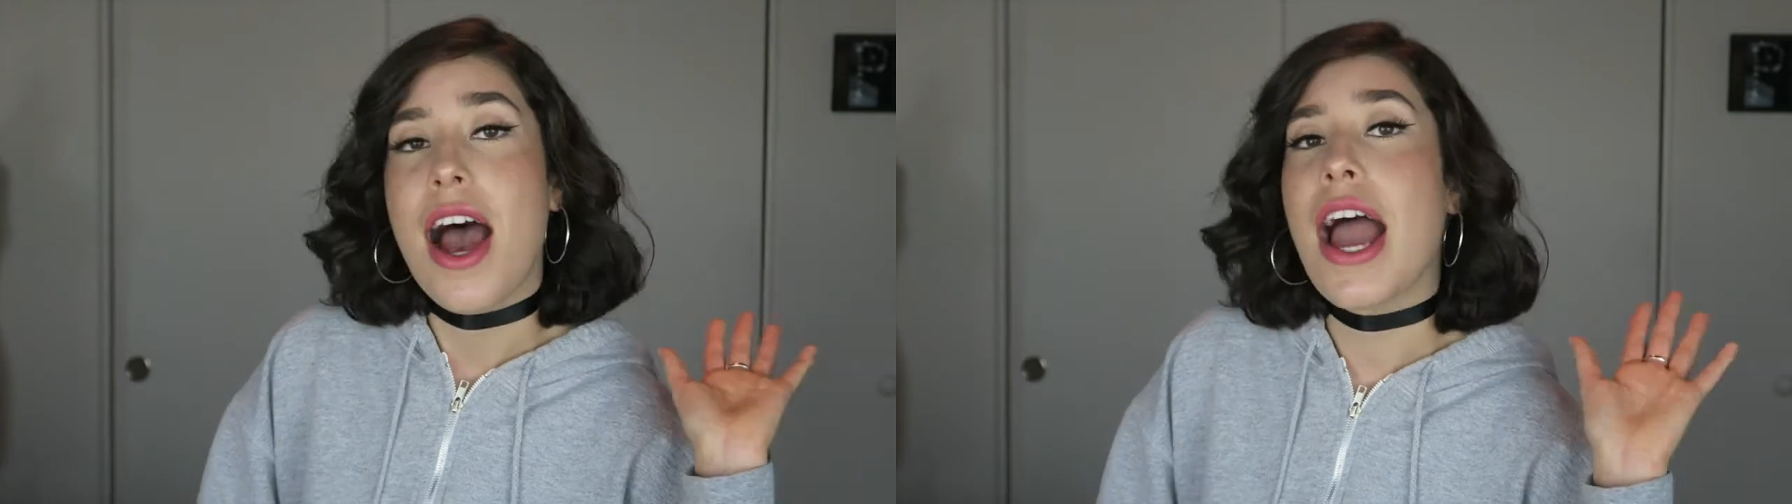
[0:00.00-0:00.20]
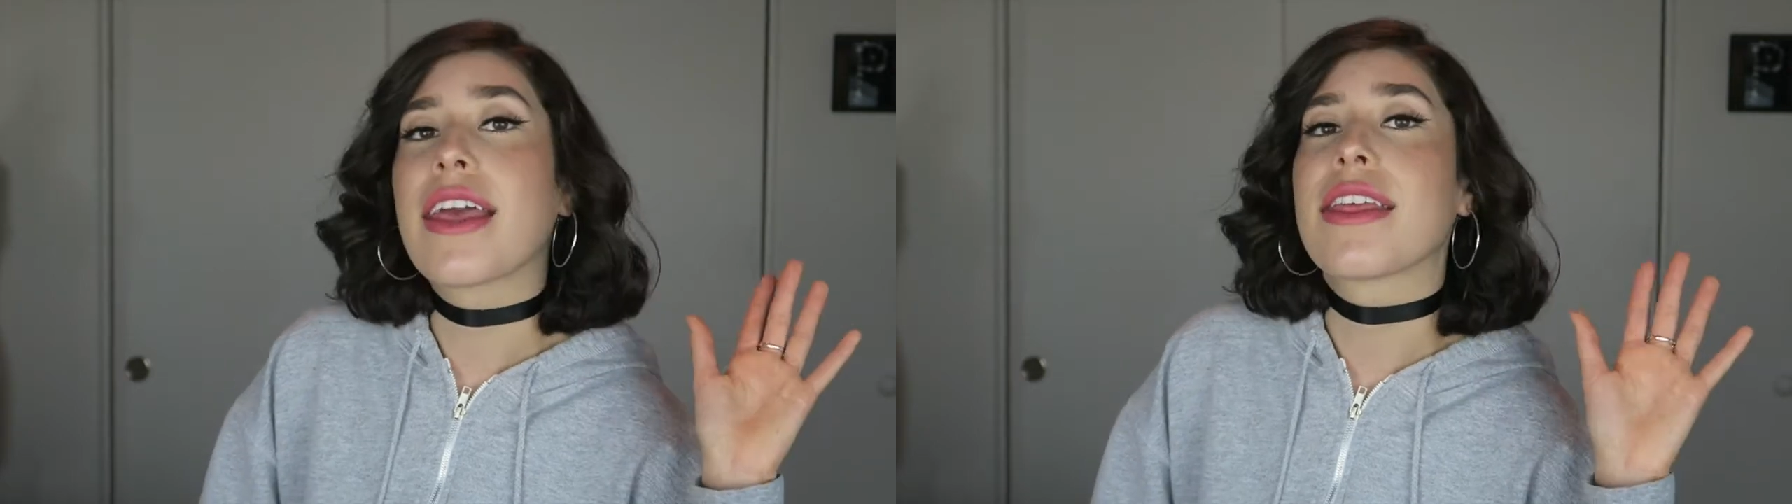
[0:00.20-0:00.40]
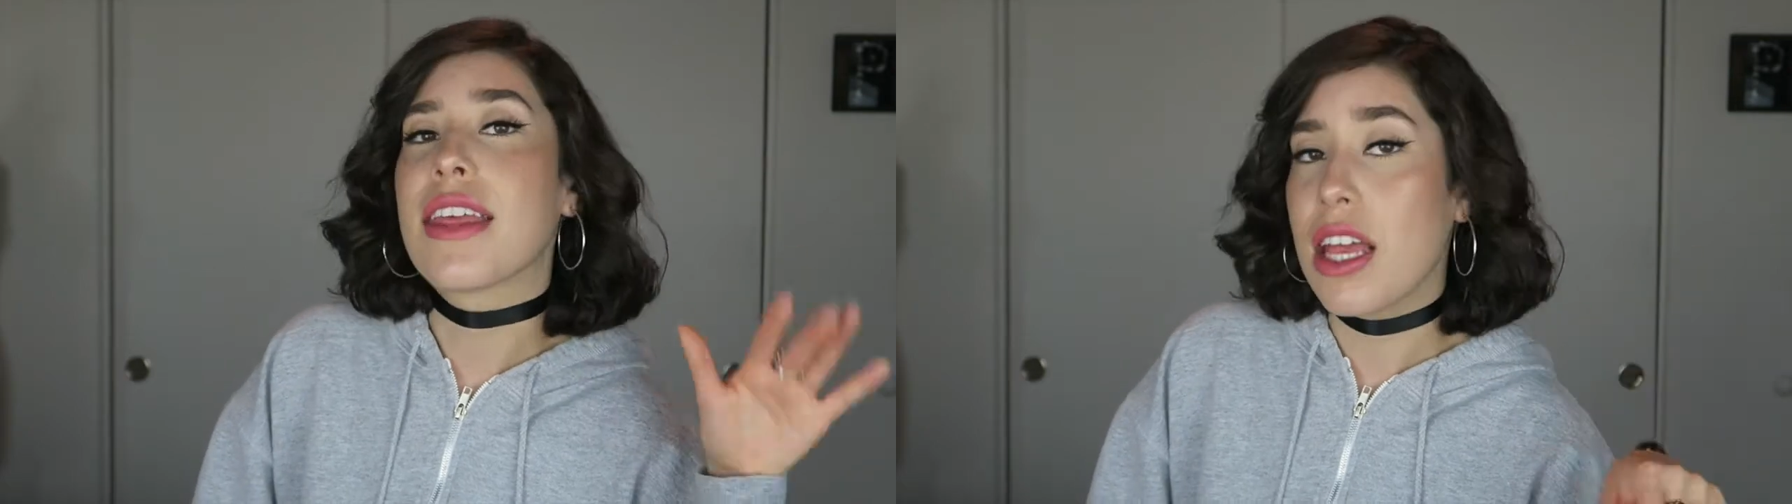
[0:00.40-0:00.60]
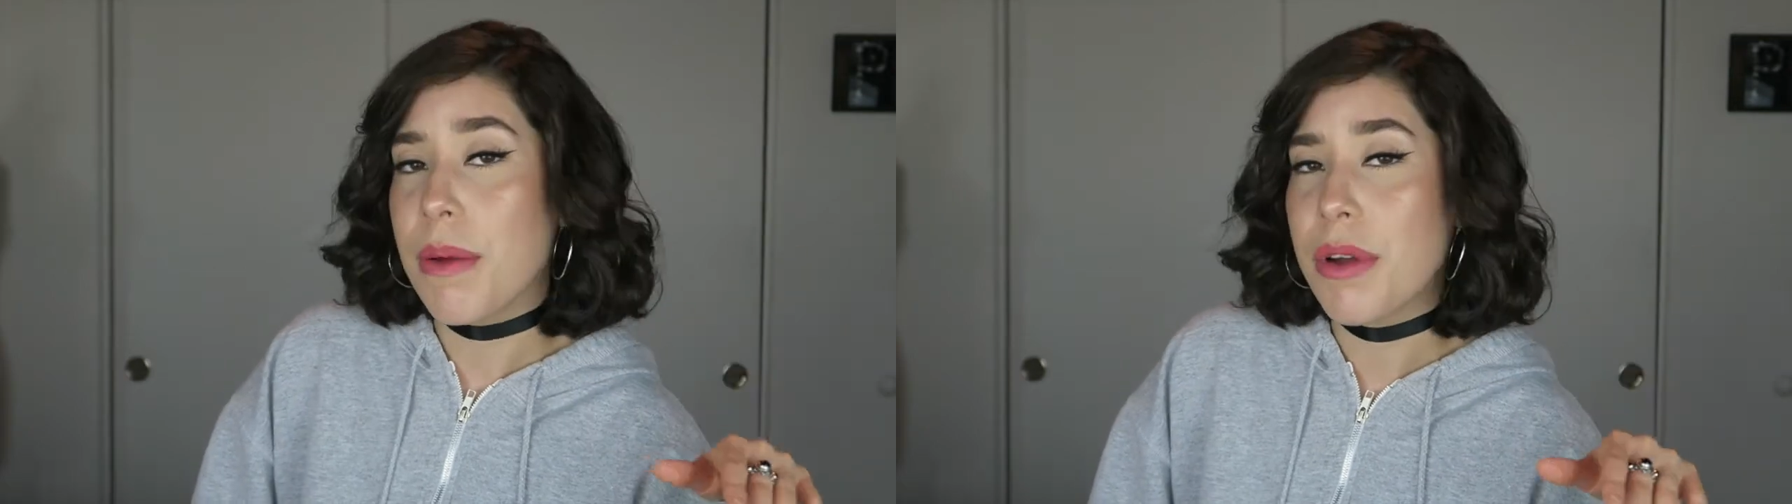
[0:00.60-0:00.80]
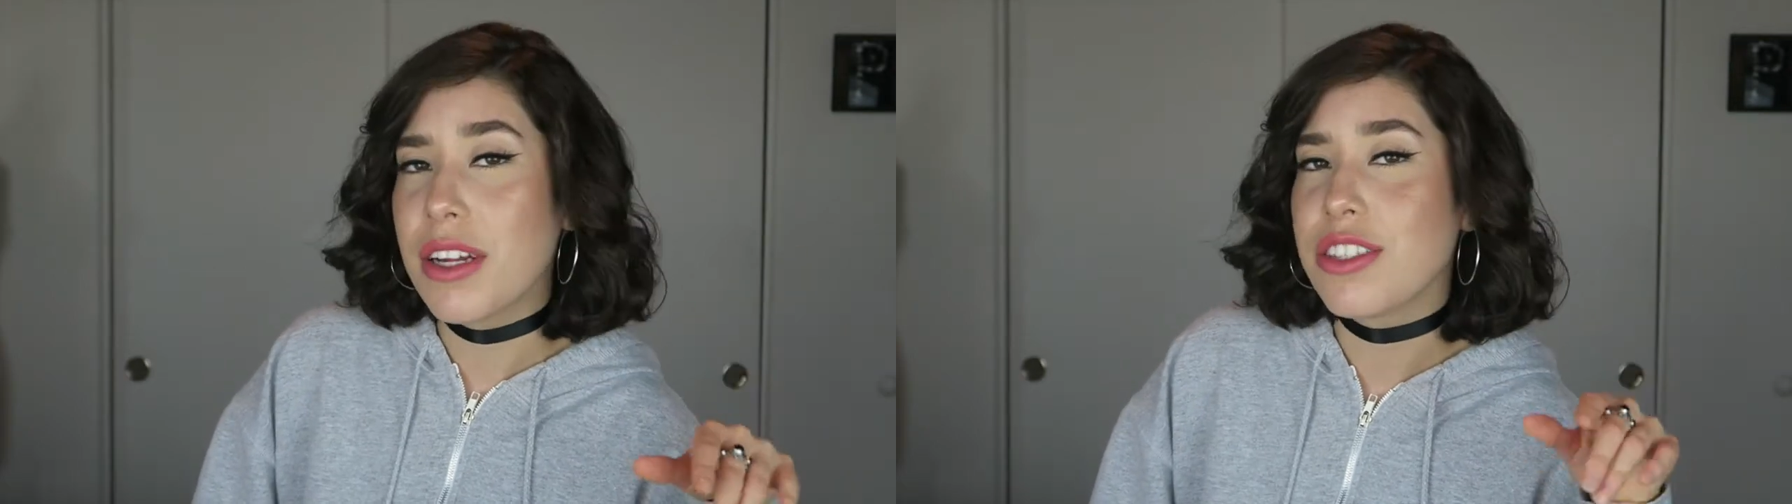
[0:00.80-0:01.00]
I
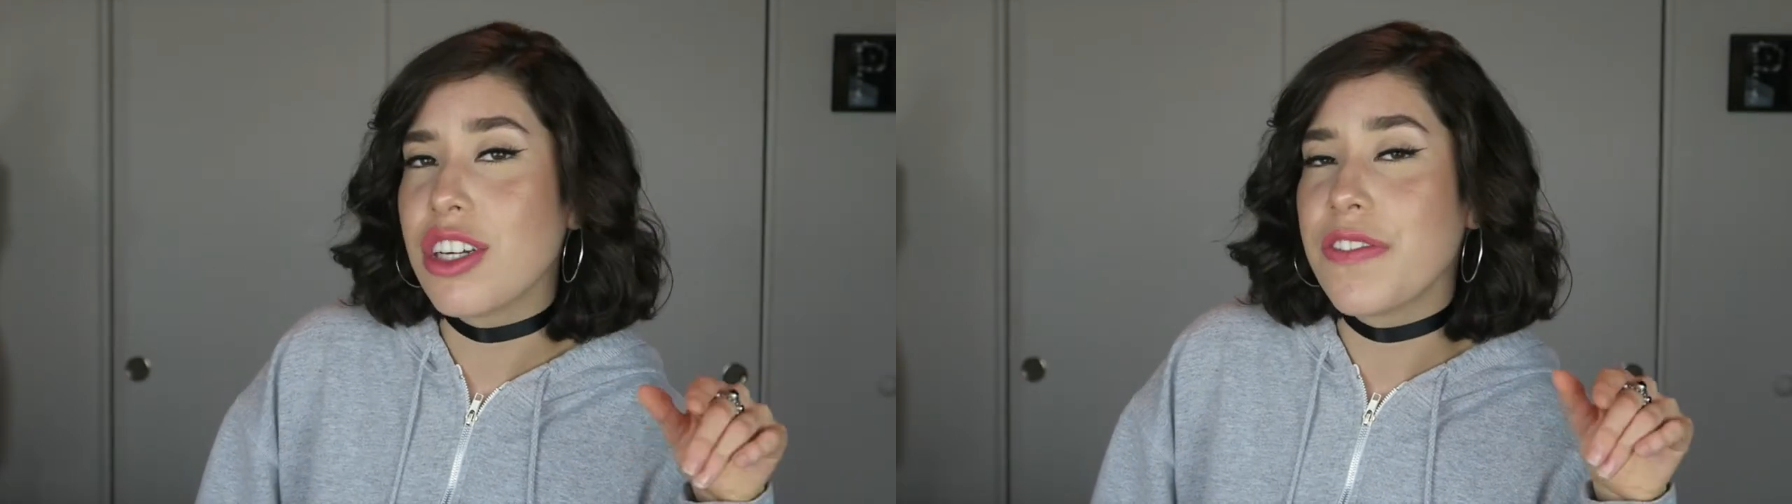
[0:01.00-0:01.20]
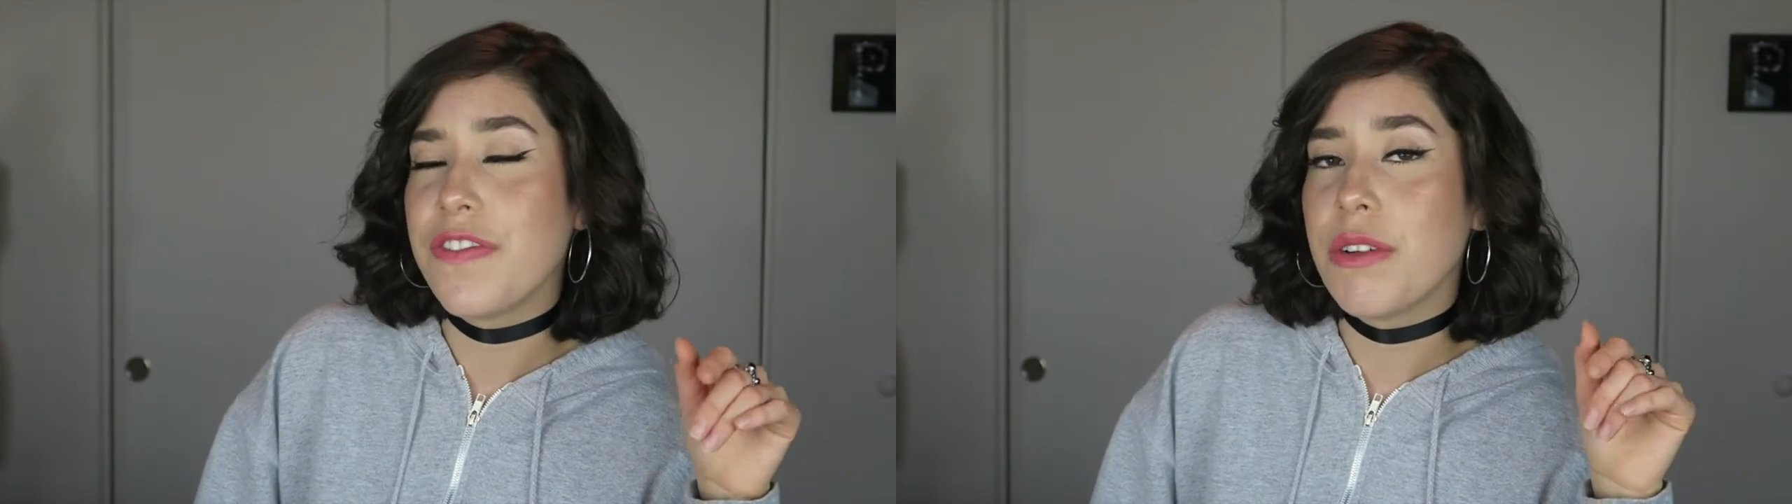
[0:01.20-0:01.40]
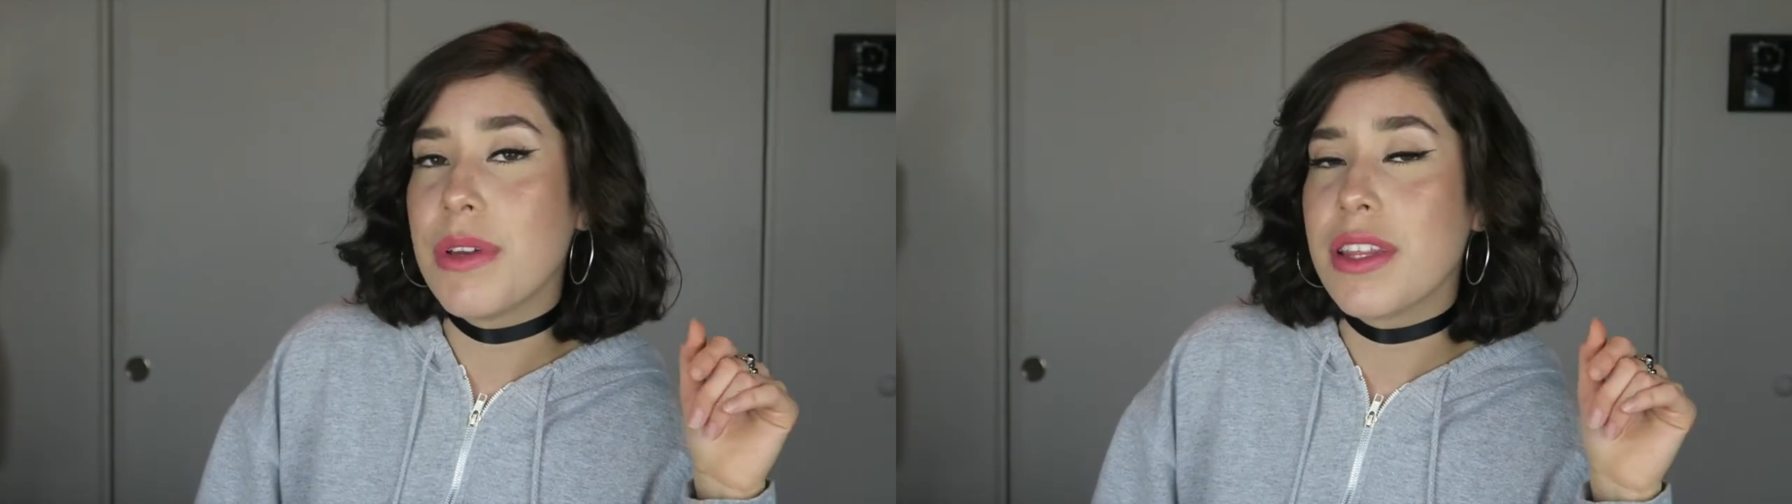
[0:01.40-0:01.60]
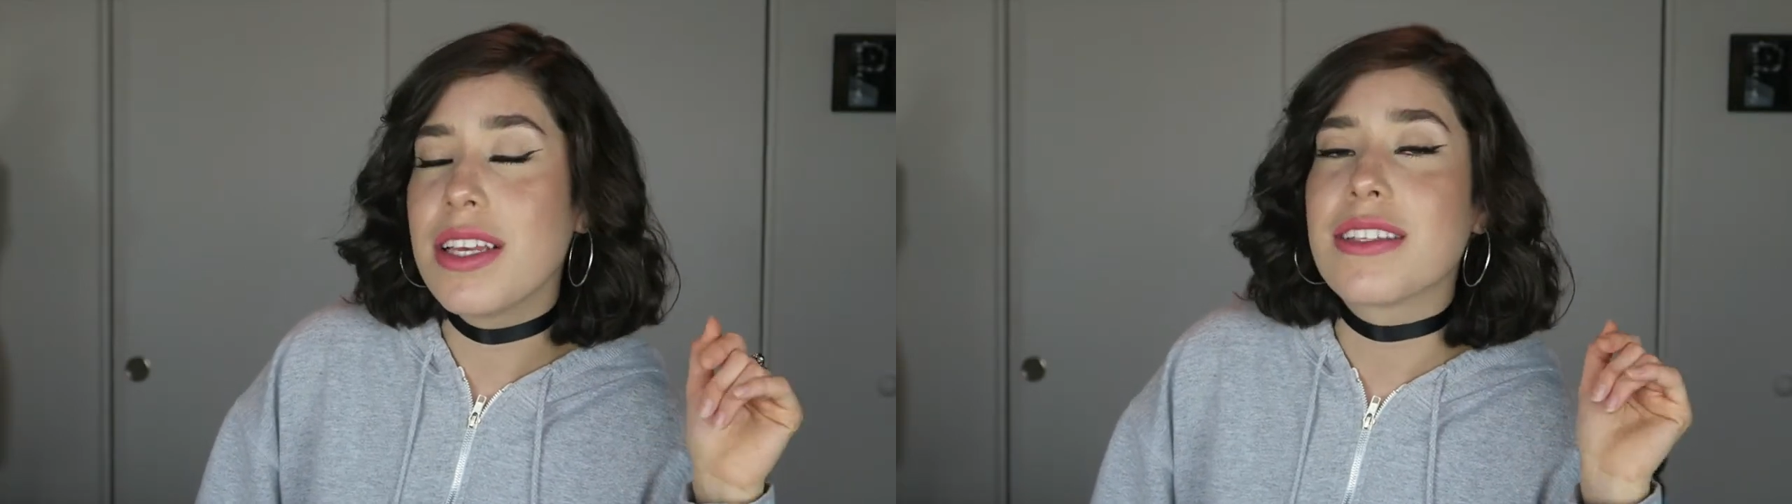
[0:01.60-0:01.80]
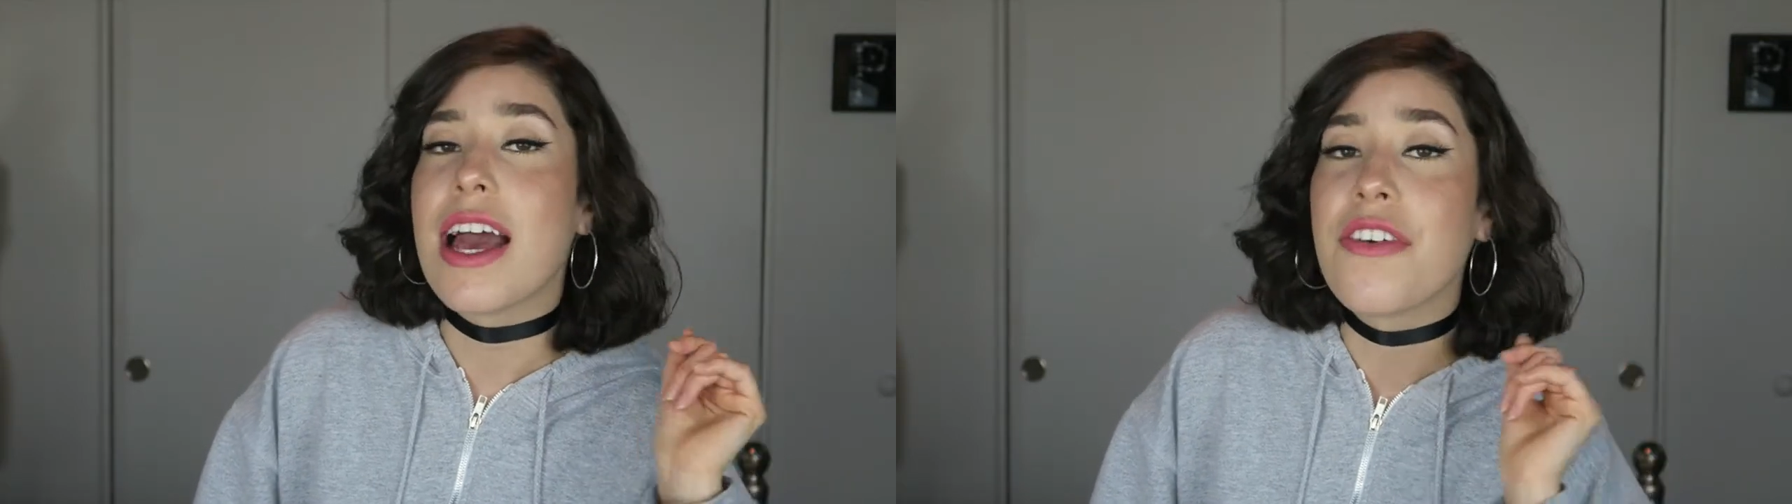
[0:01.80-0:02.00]
think I'm gonna start filming these